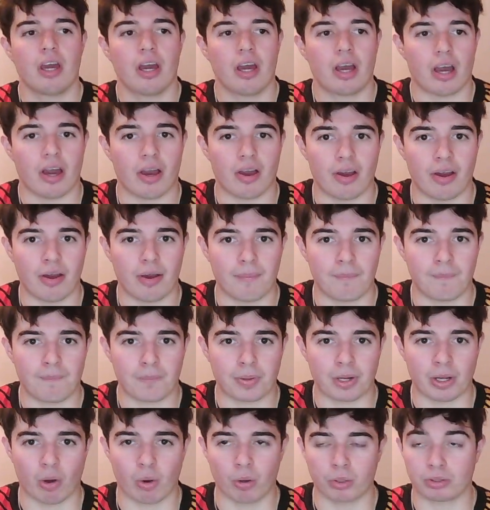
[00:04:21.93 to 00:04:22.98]
But
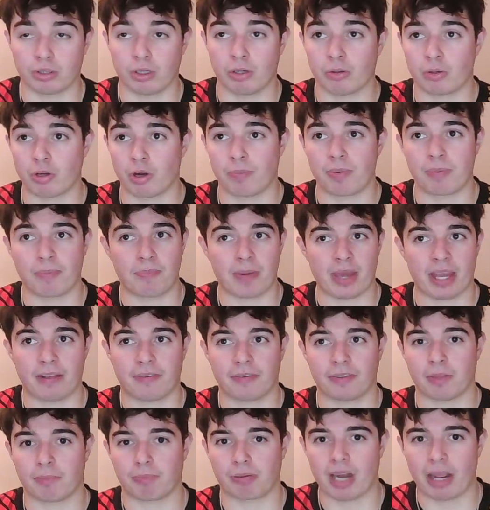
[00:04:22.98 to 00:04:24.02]
it also could be big for
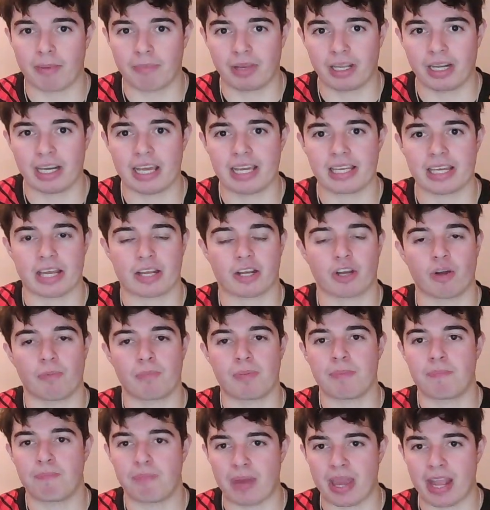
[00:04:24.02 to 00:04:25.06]
the Premier League. It could be
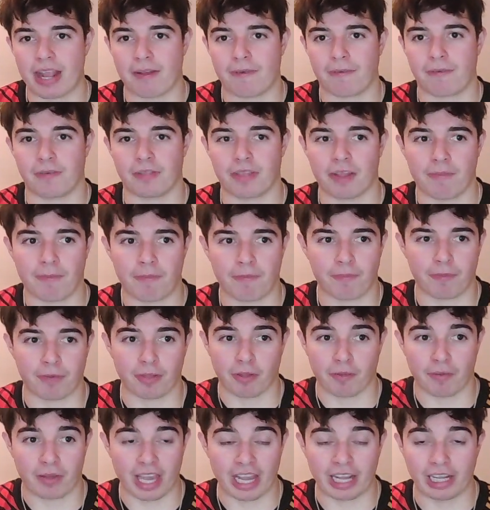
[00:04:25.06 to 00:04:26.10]
big for
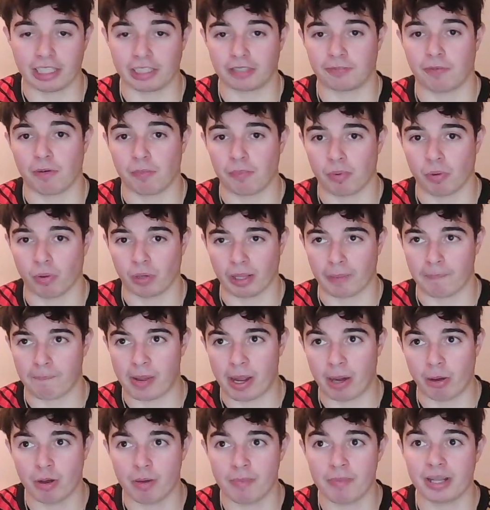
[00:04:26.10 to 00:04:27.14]
the English footballing
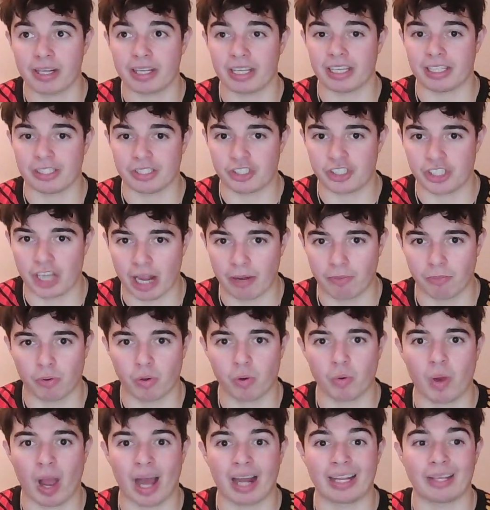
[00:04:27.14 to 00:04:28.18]
pyramid in
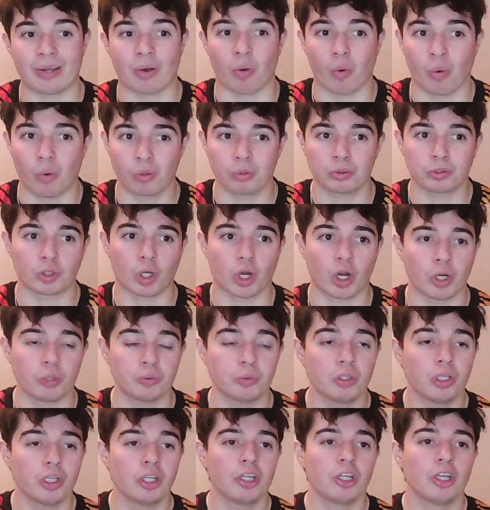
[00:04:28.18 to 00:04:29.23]
general, and it also
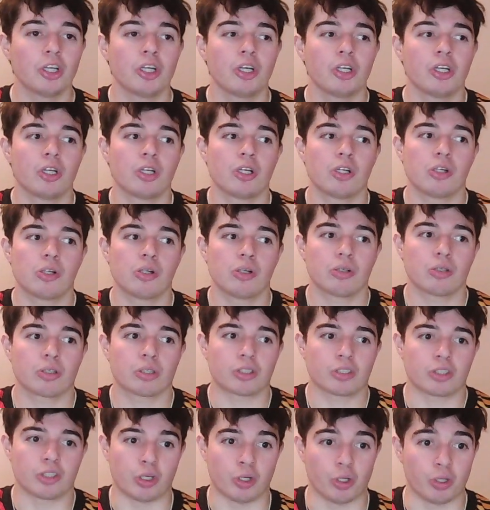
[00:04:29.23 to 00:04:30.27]

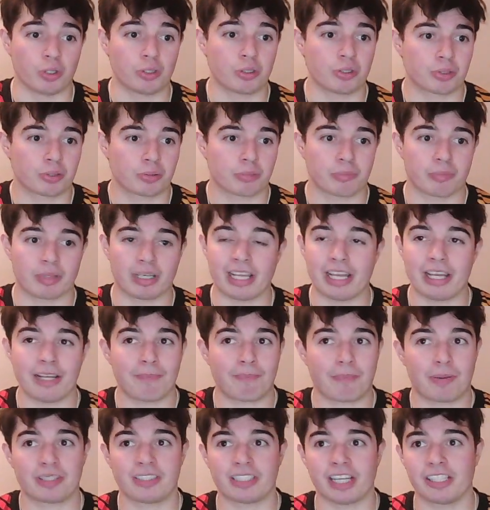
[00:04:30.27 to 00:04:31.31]
could lead
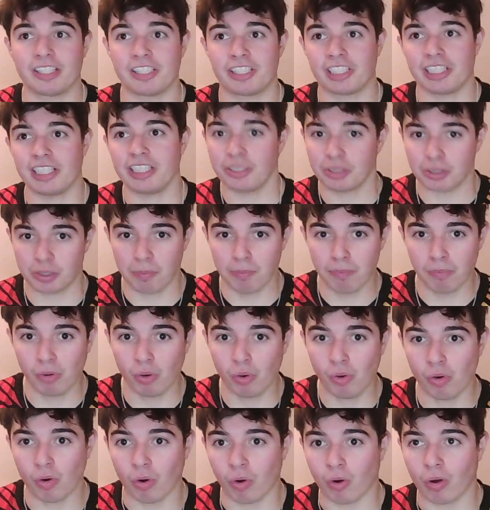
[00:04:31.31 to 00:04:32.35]
potentially to
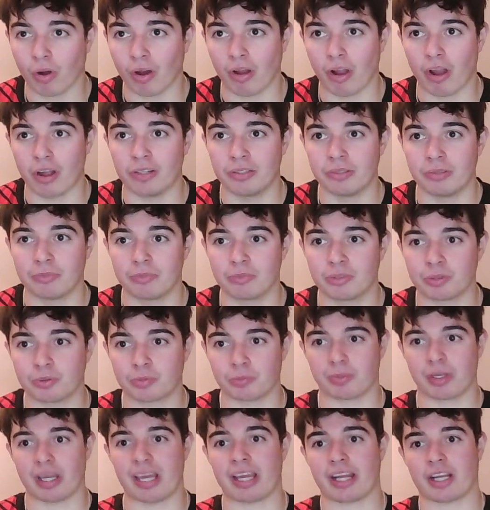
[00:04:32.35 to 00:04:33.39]
more, and
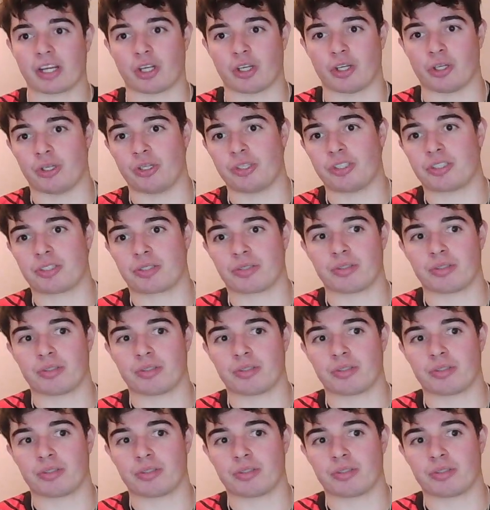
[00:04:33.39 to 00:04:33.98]
it could